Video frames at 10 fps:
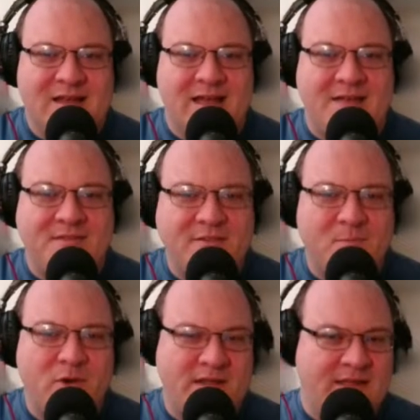at this
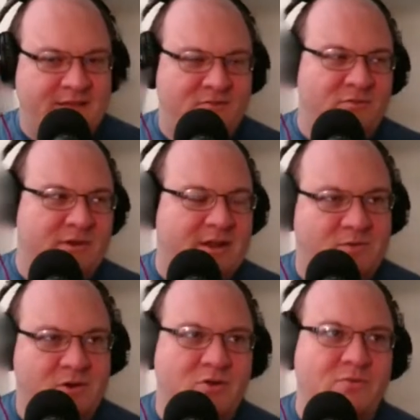point in history
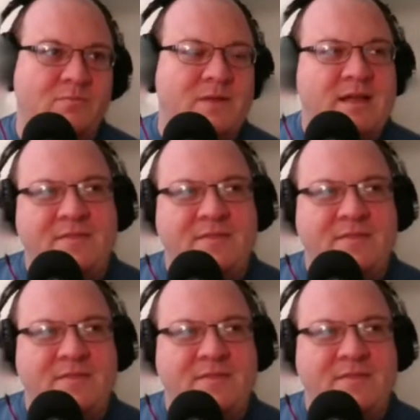in Rome,